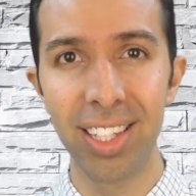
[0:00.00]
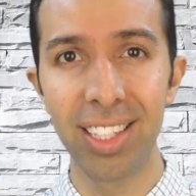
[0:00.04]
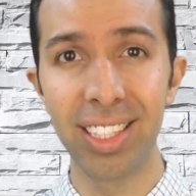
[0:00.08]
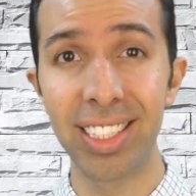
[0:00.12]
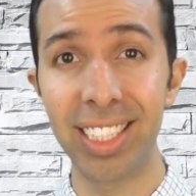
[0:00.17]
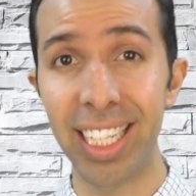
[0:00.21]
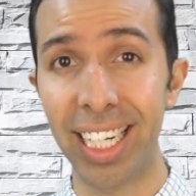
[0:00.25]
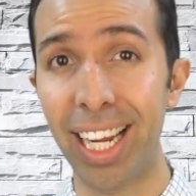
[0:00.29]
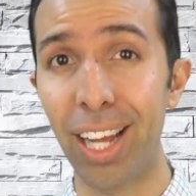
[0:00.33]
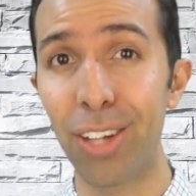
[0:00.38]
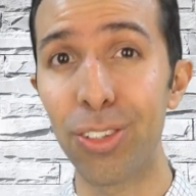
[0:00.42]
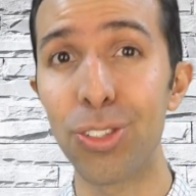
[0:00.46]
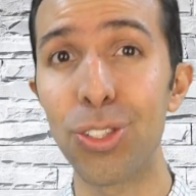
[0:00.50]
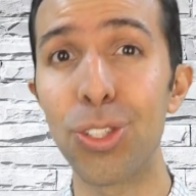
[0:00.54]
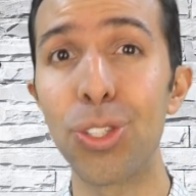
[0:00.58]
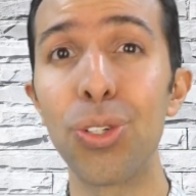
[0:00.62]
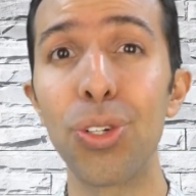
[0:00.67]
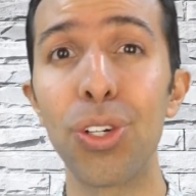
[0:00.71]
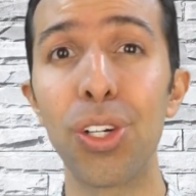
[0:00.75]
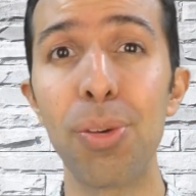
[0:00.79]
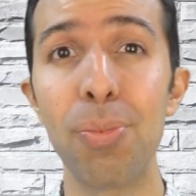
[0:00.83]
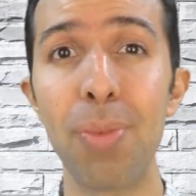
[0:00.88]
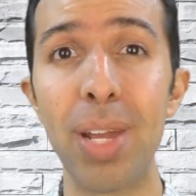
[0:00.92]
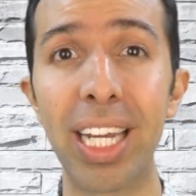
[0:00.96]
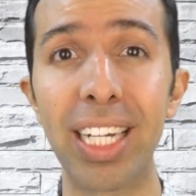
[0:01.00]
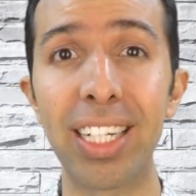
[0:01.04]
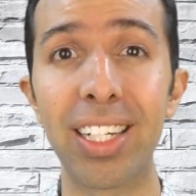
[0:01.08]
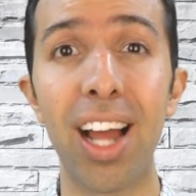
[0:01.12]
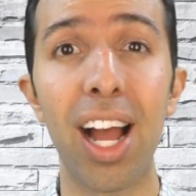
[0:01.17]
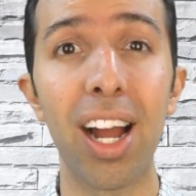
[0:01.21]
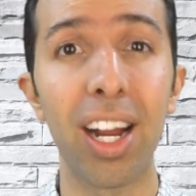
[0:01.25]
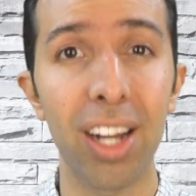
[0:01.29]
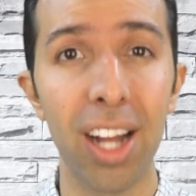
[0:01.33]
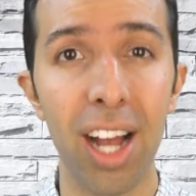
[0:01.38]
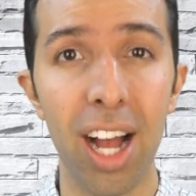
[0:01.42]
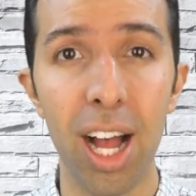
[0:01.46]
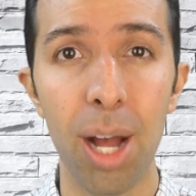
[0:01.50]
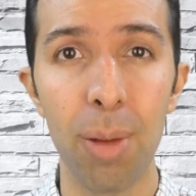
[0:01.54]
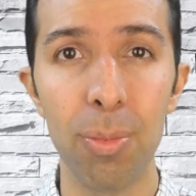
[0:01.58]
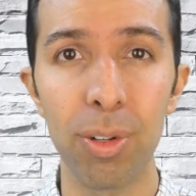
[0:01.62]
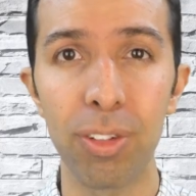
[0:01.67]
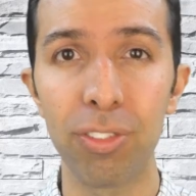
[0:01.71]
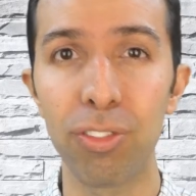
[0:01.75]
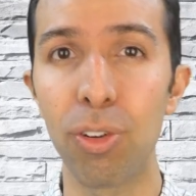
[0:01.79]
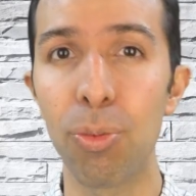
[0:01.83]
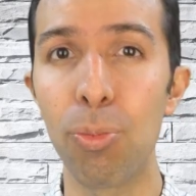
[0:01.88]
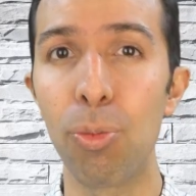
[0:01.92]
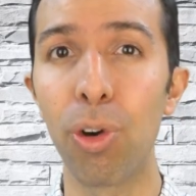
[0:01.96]
Check out tutorming.com
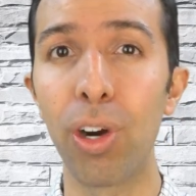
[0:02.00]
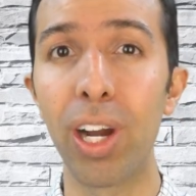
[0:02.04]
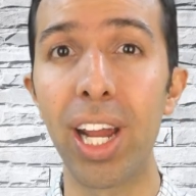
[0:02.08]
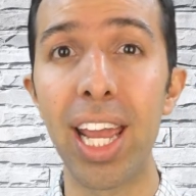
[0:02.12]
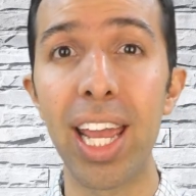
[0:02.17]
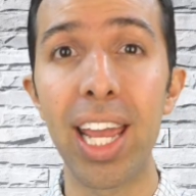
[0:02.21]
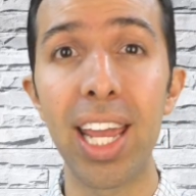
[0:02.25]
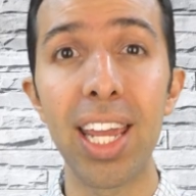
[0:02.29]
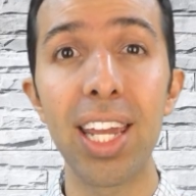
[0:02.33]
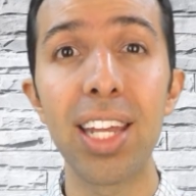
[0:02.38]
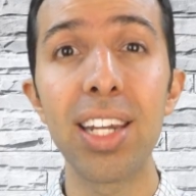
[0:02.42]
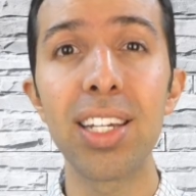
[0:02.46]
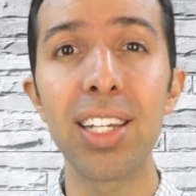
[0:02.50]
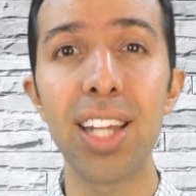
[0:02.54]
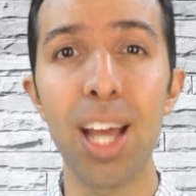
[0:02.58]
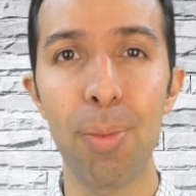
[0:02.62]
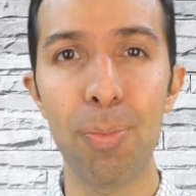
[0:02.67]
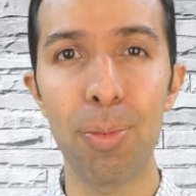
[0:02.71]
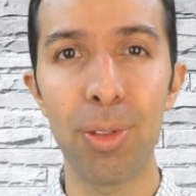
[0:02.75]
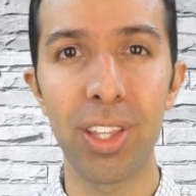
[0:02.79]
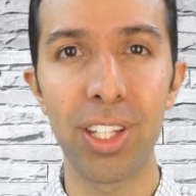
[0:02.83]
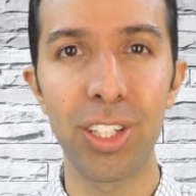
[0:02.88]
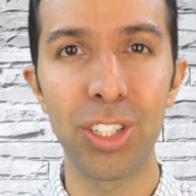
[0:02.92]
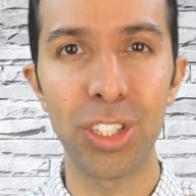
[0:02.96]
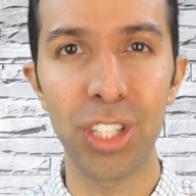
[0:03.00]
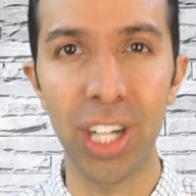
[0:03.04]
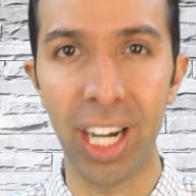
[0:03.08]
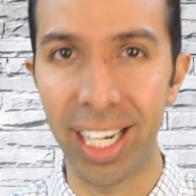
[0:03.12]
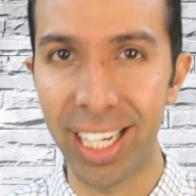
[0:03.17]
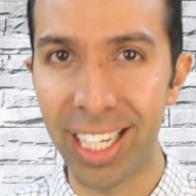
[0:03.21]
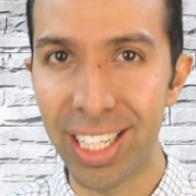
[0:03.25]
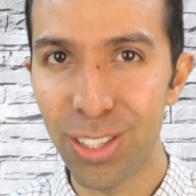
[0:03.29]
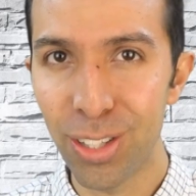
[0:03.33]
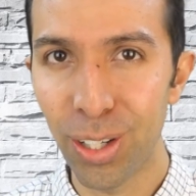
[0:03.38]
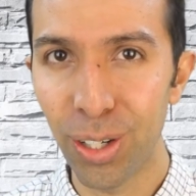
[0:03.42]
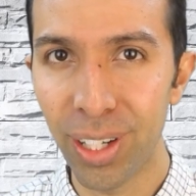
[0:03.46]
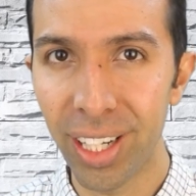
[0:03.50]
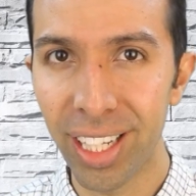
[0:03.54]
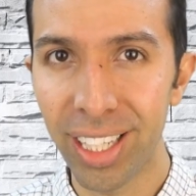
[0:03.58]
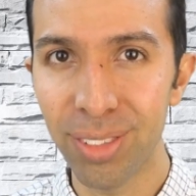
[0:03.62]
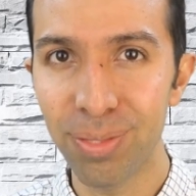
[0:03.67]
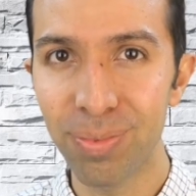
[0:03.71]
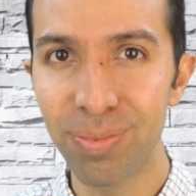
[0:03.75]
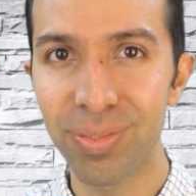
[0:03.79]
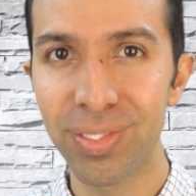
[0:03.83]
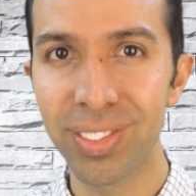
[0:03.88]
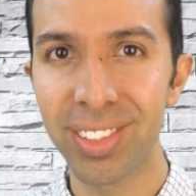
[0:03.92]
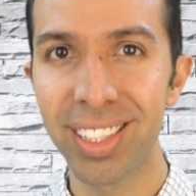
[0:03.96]
for more in-depth Chinese
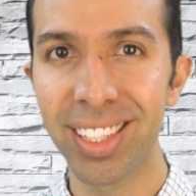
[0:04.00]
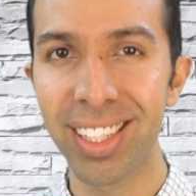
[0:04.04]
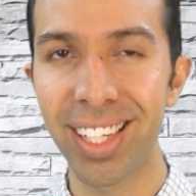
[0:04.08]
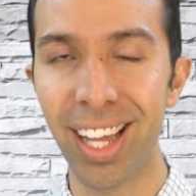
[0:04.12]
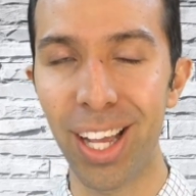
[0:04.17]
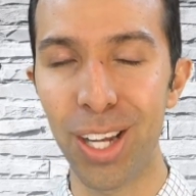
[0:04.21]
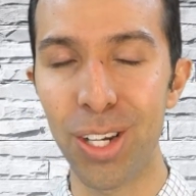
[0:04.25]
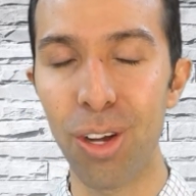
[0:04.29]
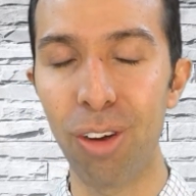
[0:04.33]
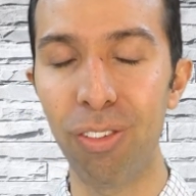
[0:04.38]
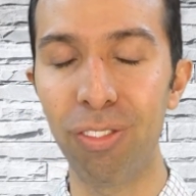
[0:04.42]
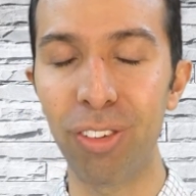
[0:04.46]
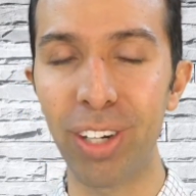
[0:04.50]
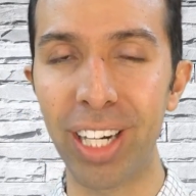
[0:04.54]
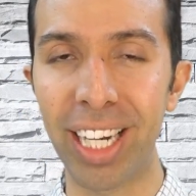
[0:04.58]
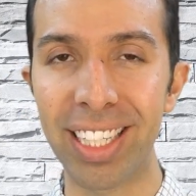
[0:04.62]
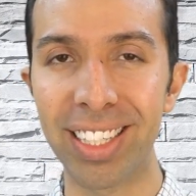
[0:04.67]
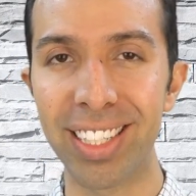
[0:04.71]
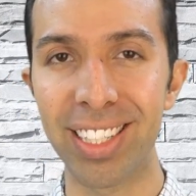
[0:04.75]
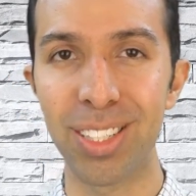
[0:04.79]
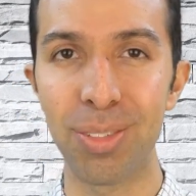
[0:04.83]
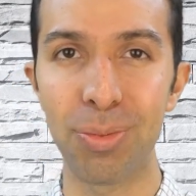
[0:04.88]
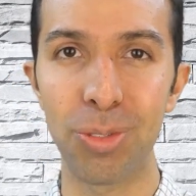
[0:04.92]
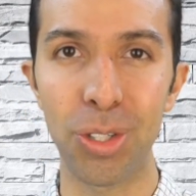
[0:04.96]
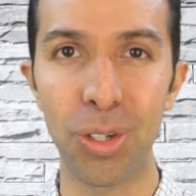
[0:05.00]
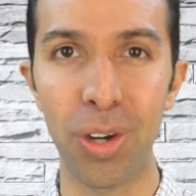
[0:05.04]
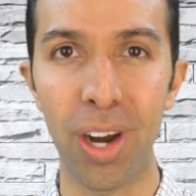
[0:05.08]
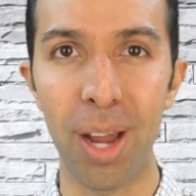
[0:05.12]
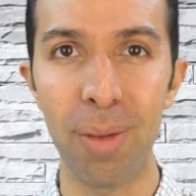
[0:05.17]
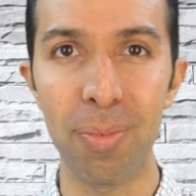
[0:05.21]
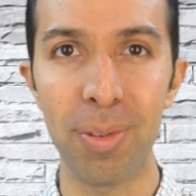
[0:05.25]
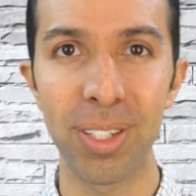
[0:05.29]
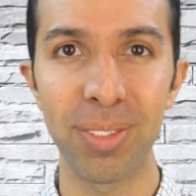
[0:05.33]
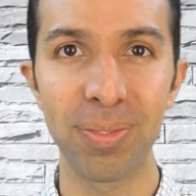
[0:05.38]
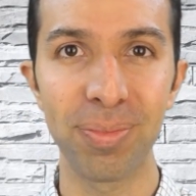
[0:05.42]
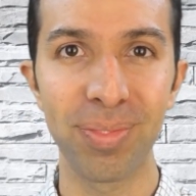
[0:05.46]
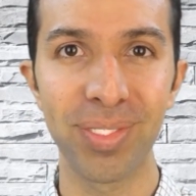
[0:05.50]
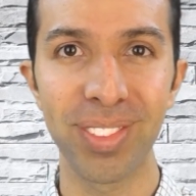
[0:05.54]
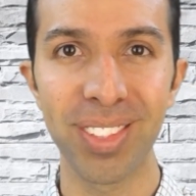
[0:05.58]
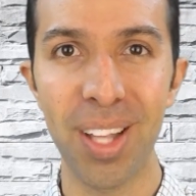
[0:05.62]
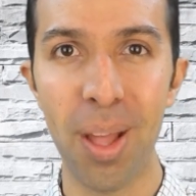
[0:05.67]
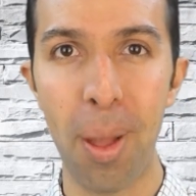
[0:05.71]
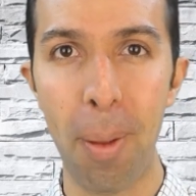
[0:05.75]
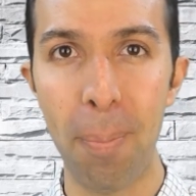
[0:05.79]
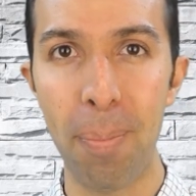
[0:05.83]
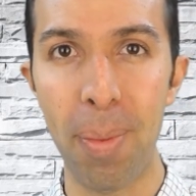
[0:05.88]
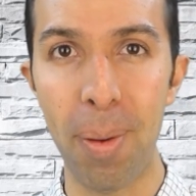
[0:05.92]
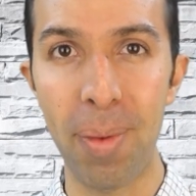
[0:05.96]
learning, and don't forget to subscribe.
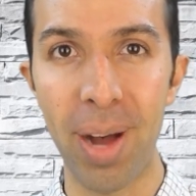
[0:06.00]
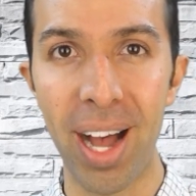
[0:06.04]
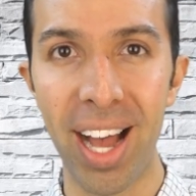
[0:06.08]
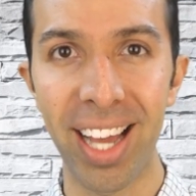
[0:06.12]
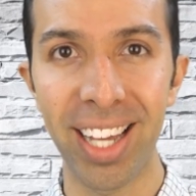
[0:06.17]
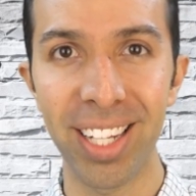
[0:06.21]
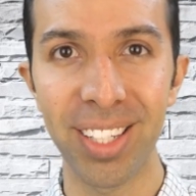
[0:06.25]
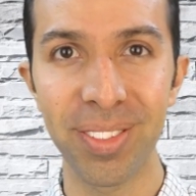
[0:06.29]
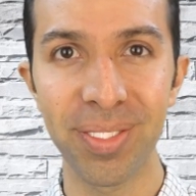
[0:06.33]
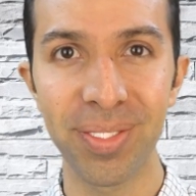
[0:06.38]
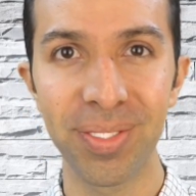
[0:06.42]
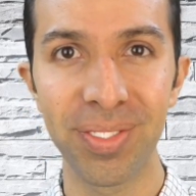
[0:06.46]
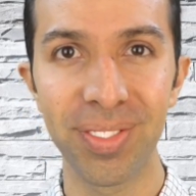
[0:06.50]
Bye-bye!